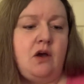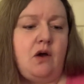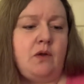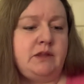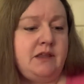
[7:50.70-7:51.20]

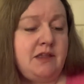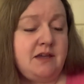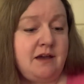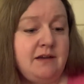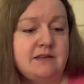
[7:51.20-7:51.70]
Only the
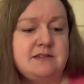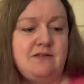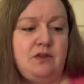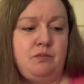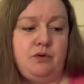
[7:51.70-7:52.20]
youngest
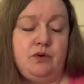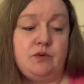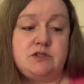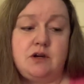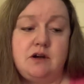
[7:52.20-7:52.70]
of the brood
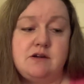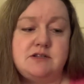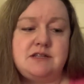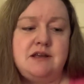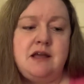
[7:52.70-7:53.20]
was hers,